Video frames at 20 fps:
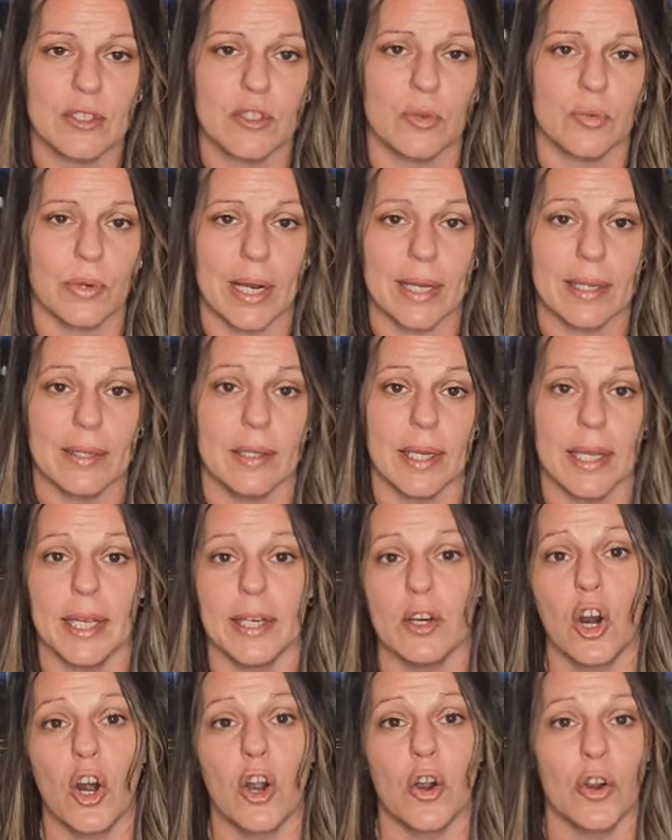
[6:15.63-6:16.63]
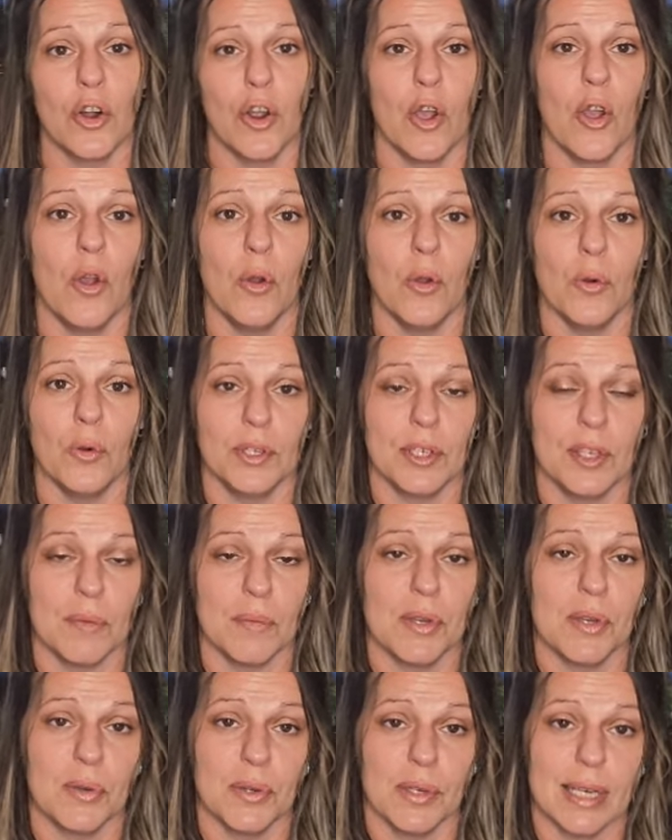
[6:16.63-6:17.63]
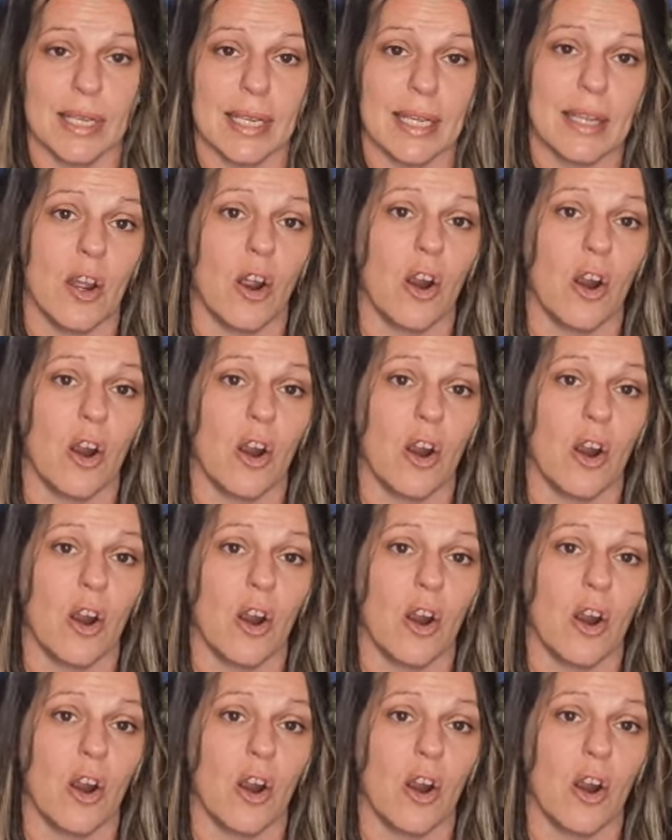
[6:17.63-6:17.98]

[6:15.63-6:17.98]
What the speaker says: to regulate our own community,